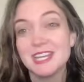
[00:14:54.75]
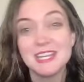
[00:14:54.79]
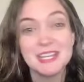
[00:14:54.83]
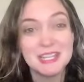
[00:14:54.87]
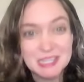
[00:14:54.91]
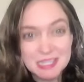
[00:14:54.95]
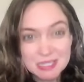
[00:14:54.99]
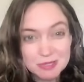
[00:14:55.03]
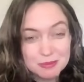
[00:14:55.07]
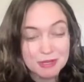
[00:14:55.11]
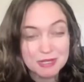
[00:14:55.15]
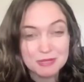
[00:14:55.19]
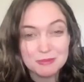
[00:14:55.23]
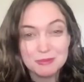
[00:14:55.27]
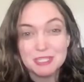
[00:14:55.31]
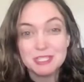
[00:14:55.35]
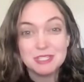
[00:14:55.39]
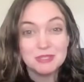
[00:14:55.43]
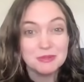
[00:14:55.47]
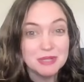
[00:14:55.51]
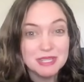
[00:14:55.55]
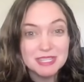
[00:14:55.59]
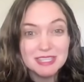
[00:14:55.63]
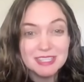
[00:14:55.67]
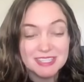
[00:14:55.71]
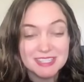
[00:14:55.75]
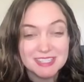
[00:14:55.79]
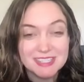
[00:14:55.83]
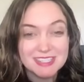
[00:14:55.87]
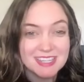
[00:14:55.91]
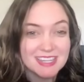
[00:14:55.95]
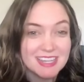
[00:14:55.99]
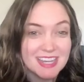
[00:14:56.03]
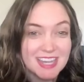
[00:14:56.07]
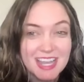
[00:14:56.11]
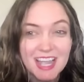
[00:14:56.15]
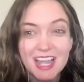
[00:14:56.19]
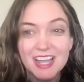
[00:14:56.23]
I didn't expect to be doing this
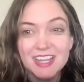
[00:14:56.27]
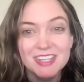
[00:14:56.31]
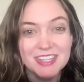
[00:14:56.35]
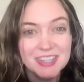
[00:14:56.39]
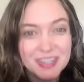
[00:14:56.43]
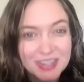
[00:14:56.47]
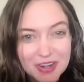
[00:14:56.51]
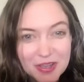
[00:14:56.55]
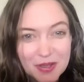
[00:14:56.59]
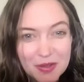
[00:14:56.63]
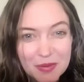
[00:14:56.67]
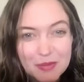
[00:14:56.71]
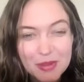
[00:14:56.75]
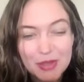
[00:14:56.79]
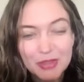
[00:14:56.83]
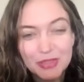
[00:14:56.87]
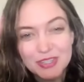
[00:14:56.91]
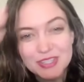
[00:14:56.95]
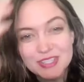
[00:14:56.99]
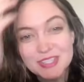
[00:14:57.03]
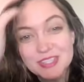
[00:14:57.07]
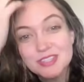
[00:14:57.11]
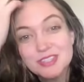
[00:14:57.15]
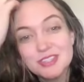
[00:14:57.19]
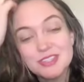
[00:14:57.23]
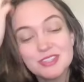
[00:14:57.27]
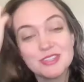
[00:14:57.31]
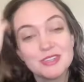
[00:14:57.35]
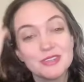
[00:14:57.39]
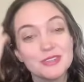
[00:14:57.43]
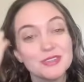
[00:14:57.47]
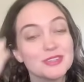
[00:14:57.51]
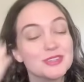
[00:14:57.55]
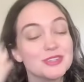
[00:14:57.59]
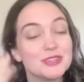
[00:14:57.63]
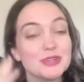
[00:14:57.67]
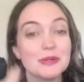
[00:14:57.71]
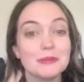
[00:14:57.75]
today. I didn't know about this
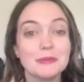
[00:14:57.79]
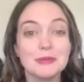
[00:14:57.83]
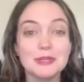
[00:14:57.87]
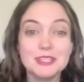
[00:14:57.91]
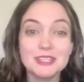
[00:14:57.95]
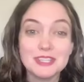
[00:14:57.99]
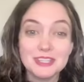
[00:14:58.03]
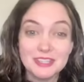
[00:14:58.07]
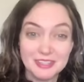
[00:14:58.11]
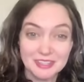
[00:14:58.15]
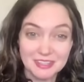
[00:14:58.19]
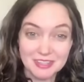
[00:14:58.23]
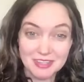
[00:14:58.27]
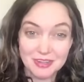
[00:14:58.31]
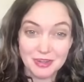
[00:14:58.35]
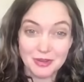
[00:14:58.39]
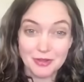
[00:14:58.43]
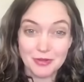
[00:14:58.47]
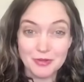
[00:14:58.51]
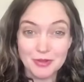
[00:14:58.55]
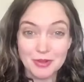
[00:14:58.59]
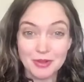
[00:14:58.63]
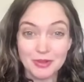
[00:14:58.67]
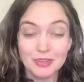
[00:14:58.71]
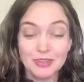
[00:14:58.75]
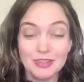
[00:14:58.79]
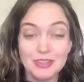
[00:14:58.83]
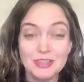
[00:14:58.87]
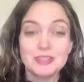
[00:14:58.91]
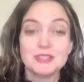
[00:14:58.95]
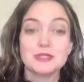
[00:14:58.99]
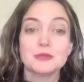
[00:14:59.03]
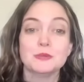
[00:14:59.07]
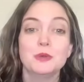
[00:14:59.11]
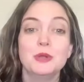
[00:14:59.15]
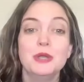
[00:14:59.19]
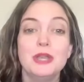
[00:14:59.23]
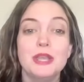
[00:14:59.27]
solar storm until, you know, early
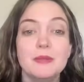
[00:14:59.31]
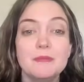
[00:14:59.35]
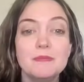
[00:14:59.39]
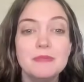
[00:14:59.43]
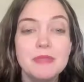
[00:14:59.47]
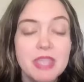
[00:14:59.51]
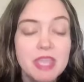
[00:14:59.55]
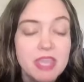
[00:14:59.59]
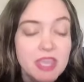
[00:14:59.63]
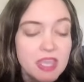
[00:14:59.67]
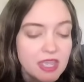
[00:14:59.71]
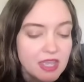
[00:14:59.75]
this morning.